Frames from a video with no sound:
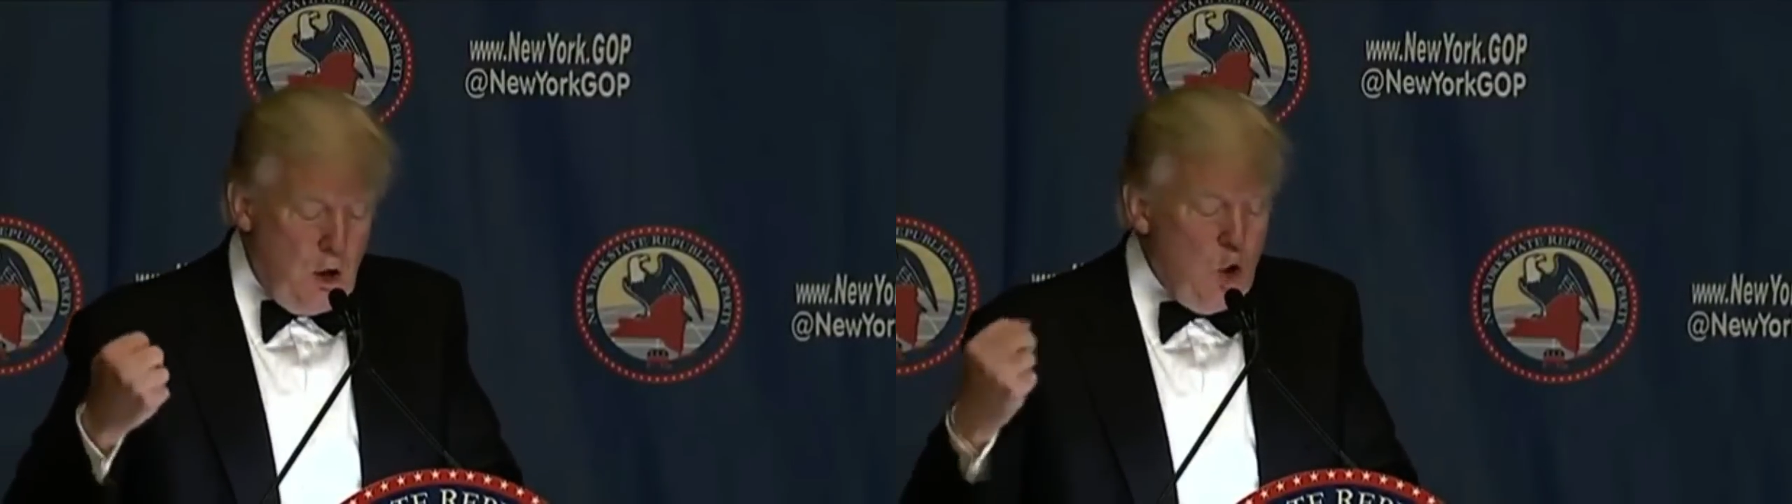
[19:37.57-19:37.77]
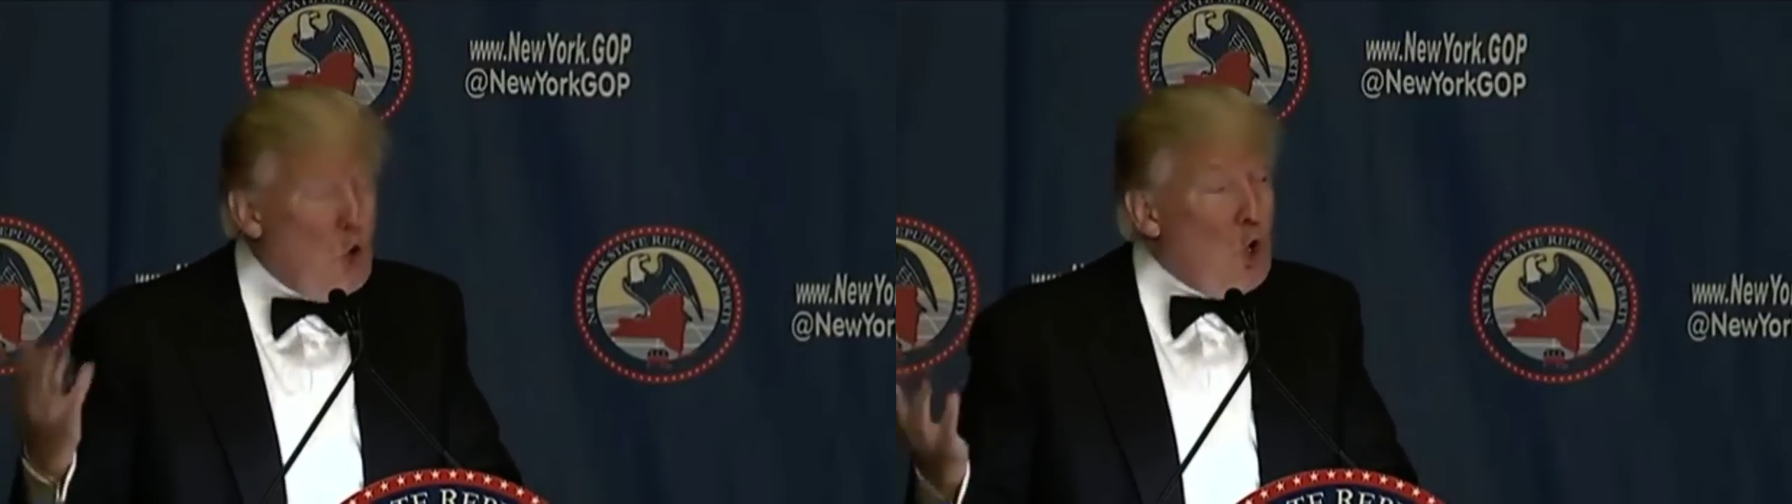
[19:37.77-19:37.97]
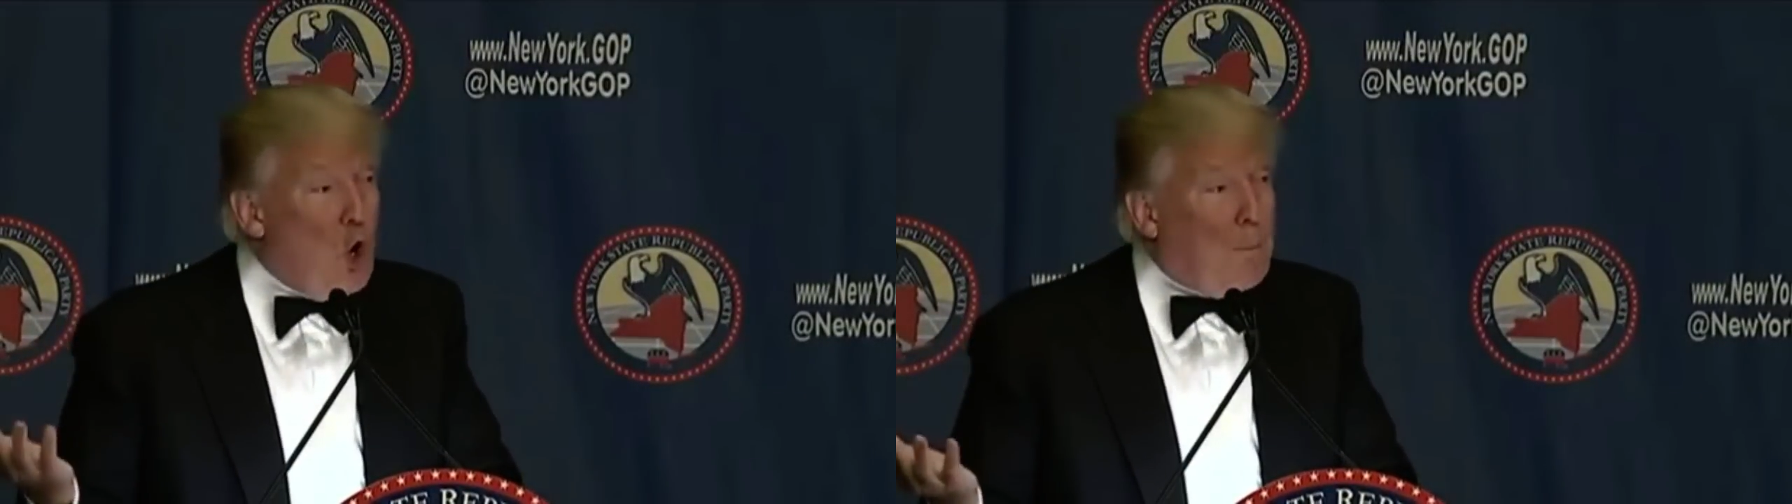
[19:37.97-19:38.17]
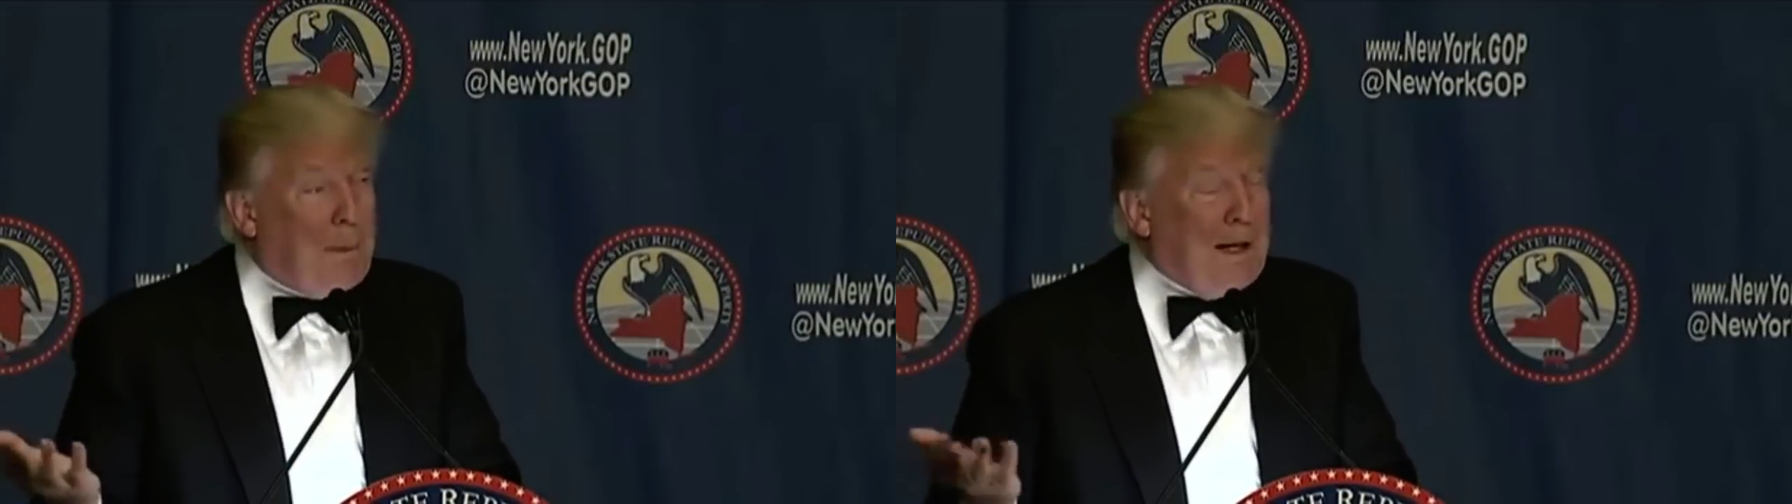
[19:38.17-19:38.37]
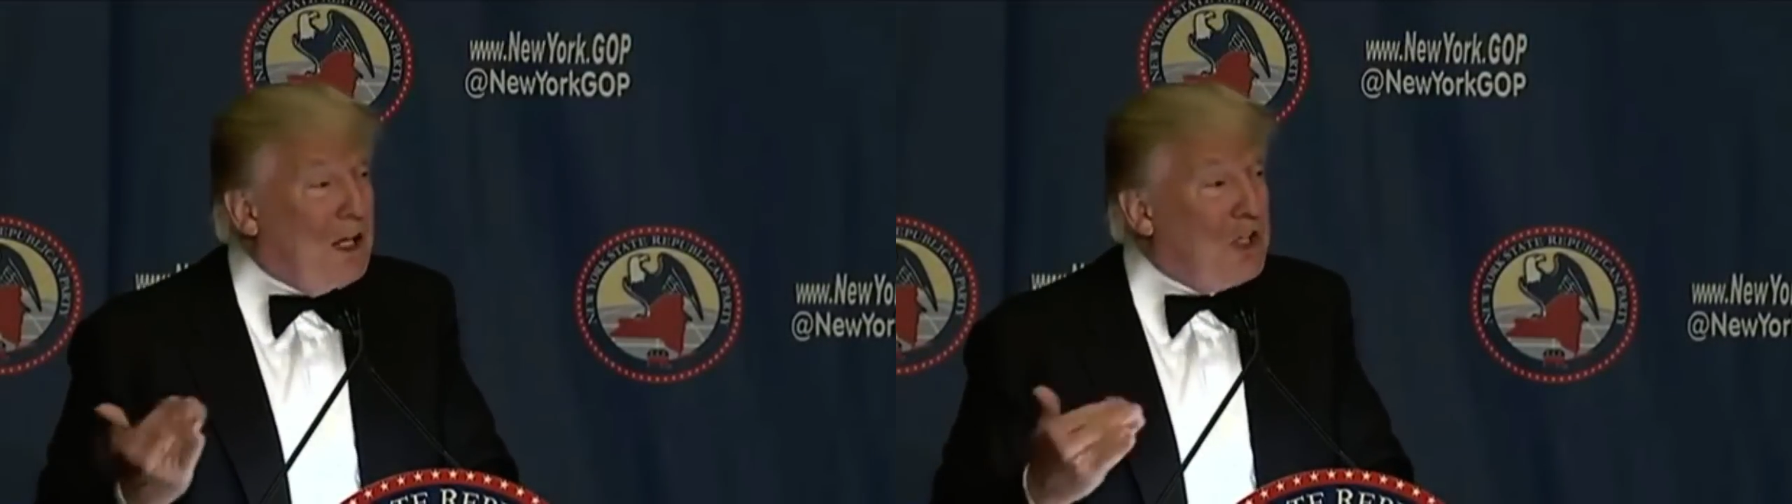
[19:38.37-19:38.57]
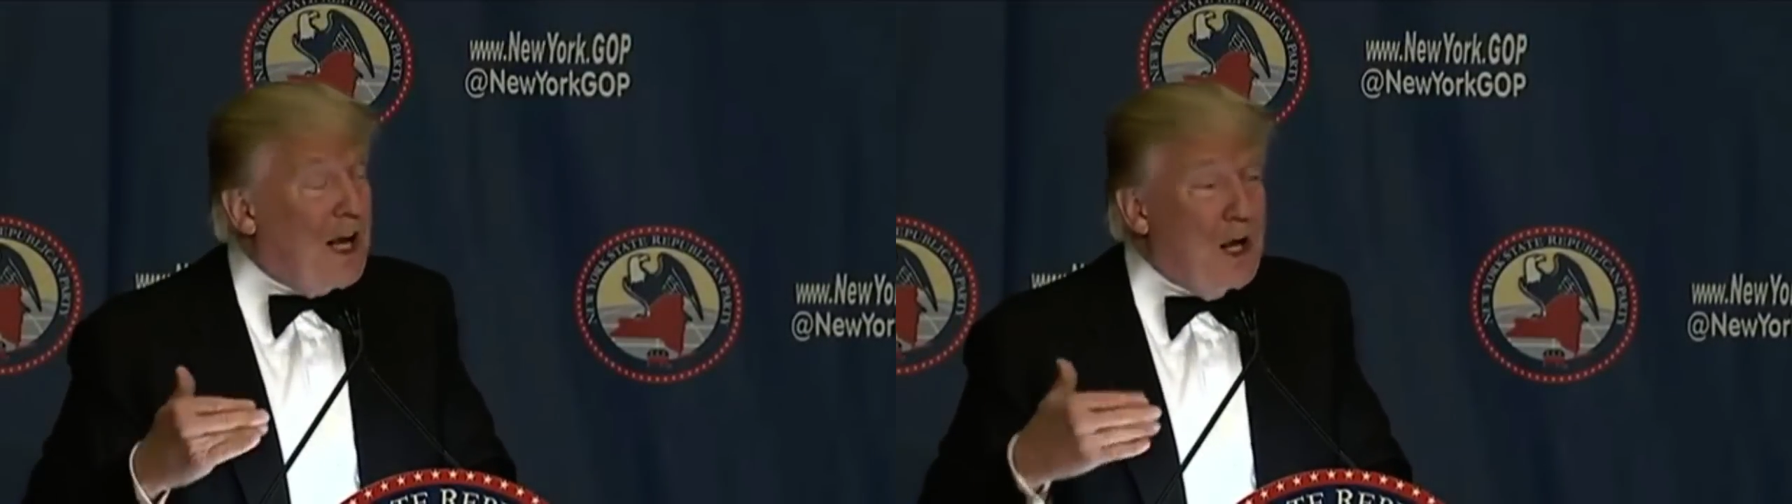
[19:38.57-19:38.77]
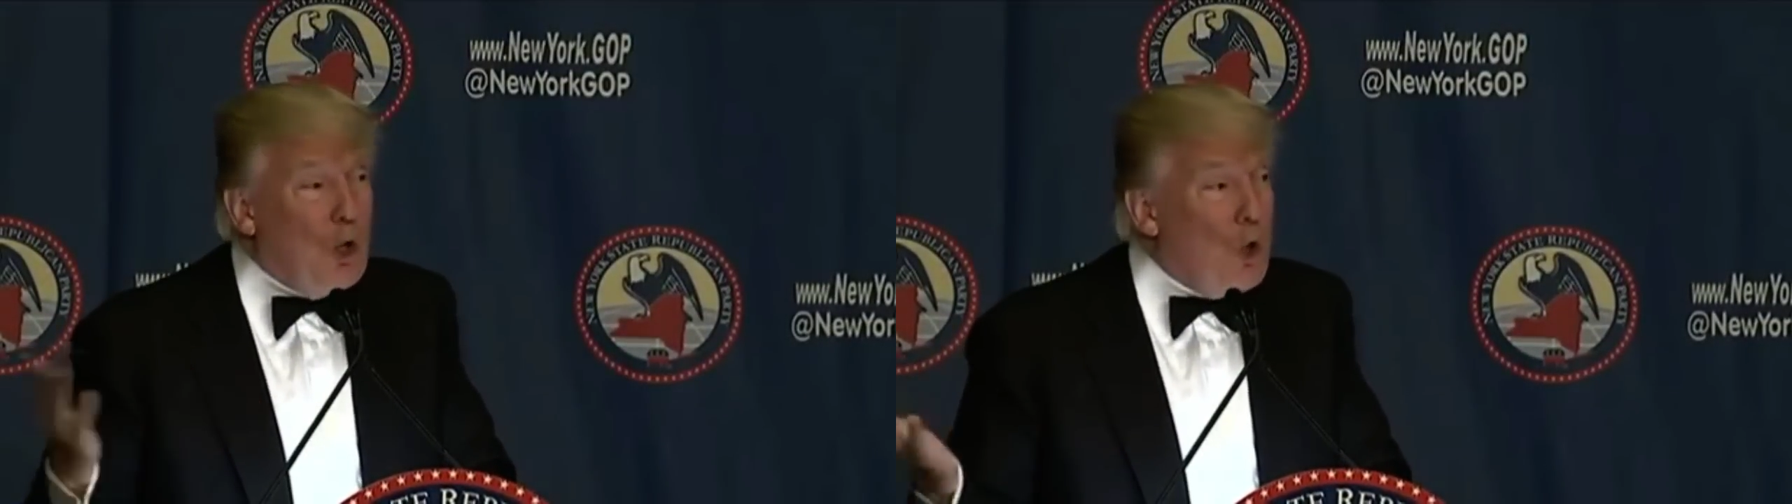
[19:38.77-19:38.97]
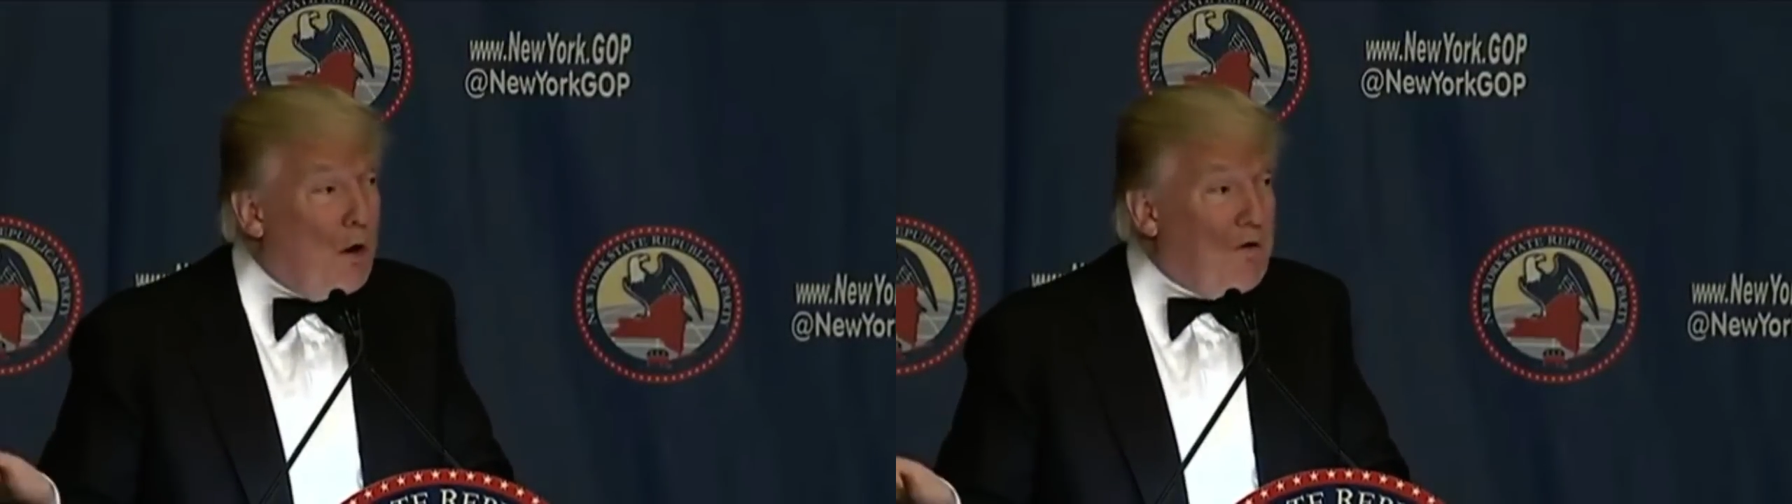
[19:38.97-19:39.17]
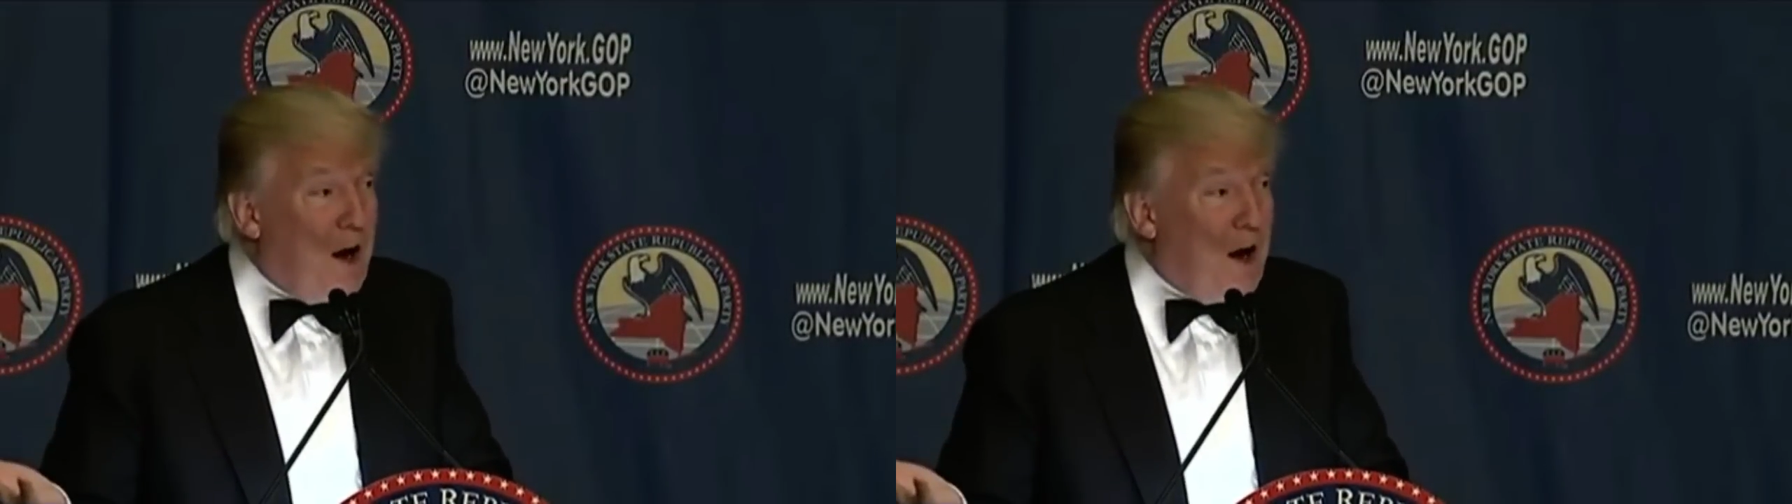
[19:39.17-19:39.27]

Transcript: New York police and New York